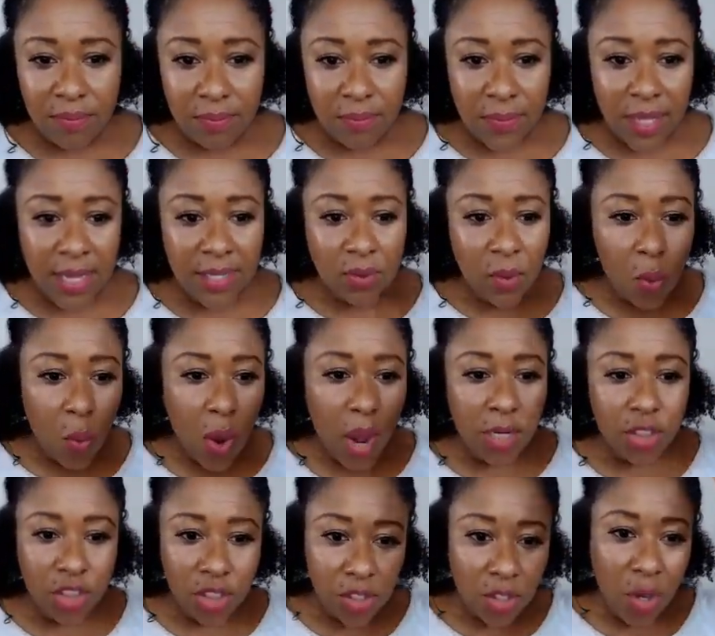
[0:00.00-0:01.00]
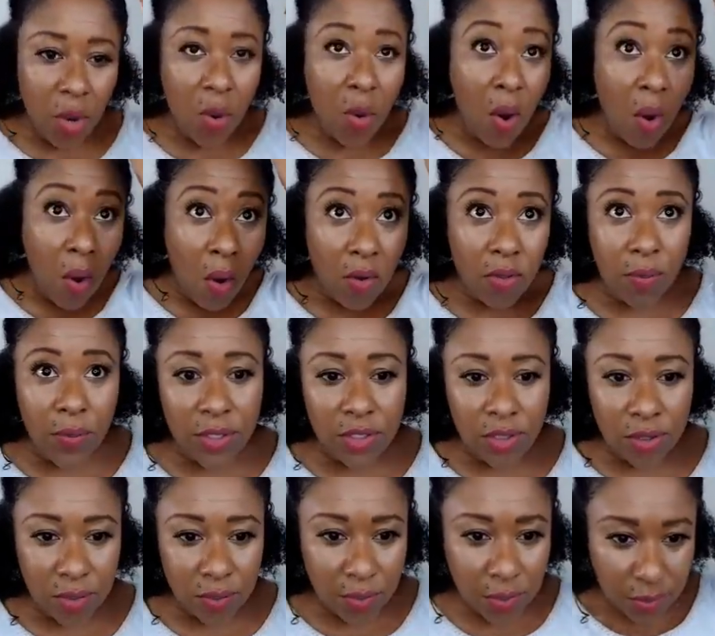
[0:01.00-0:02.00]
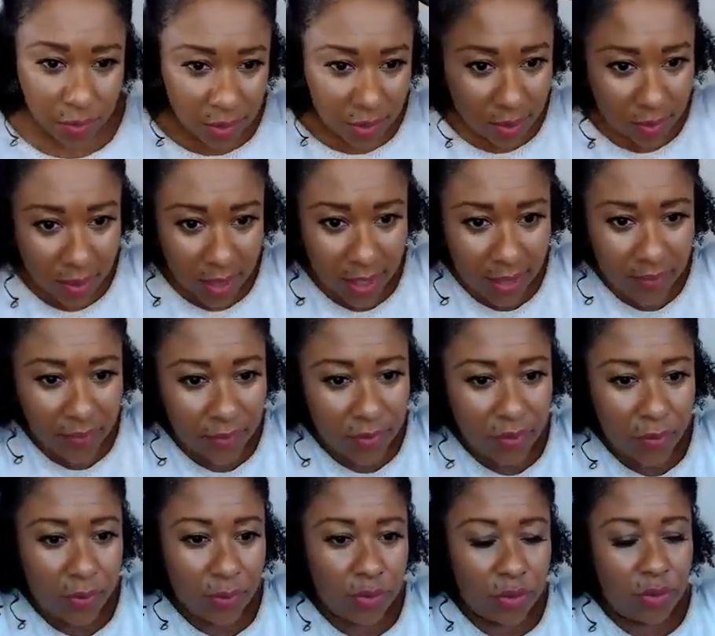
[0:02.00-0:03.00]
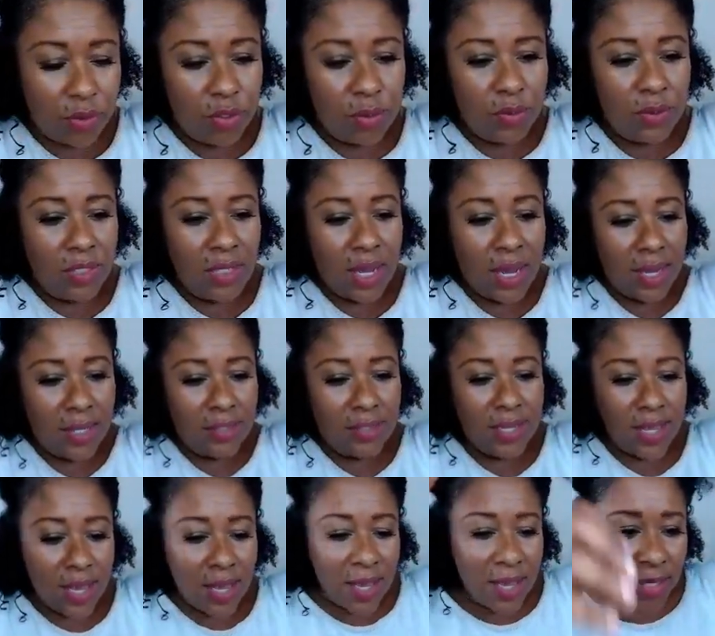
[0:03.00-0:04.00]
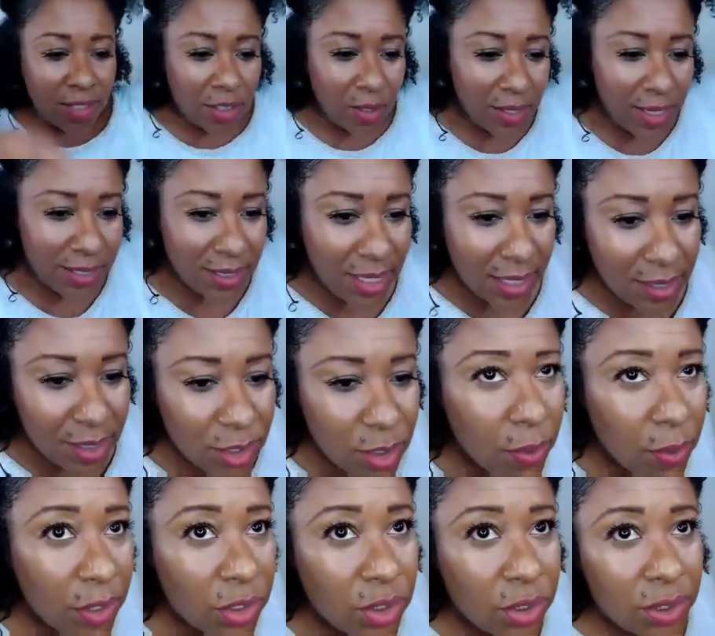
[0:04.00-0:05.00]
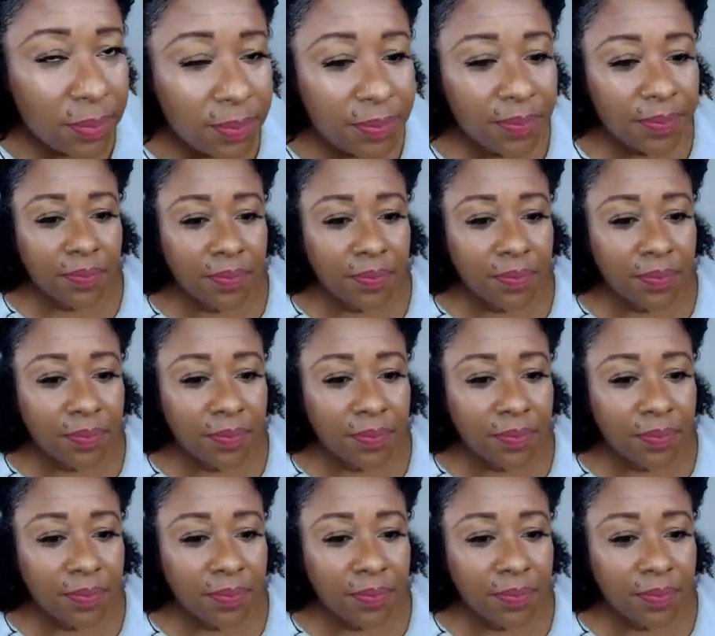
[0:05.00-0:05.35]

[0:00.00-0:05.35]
as a wash and go all the way to the roots. Okay, so we'll do two sides. So let's get this question.